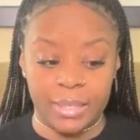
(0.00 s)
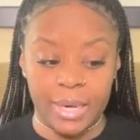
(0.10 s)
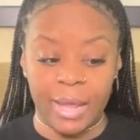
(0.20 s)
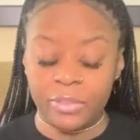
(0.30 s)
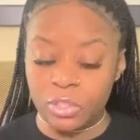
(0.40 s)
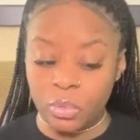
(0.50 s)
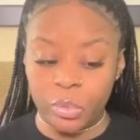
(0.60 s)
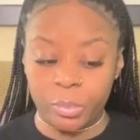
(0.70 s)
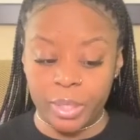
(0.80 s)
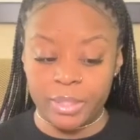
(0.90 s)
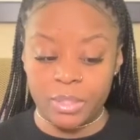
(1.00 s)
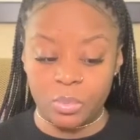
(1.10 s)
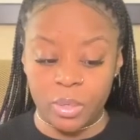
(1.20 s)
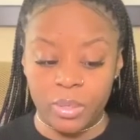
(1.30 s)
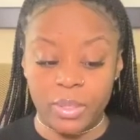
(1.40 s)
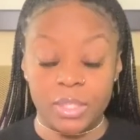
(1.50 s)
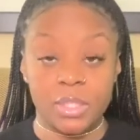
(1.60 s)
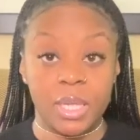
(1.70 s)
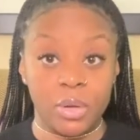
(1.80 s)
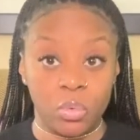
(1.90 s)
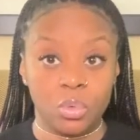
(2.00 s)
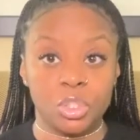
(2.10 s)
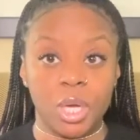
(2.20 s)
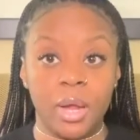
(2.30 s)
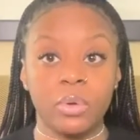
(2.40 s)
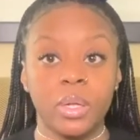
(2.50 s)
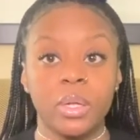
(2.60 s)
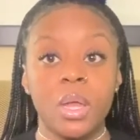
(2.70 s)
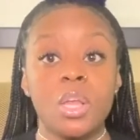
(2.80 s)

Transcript: not the solar plexus one, the sacral chakra.